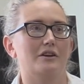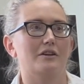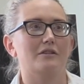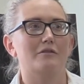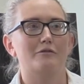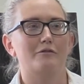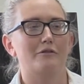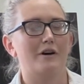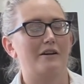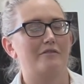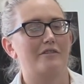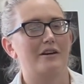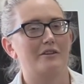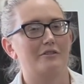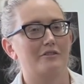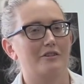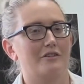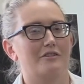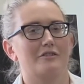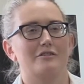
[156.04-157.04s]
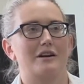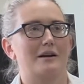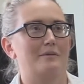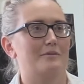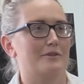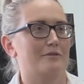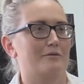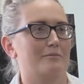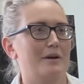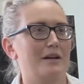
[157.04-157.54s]
500
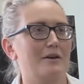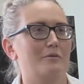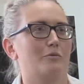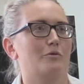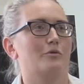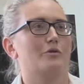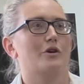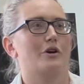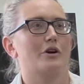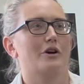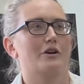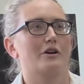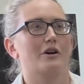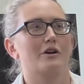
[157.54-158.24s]
grams of meat will go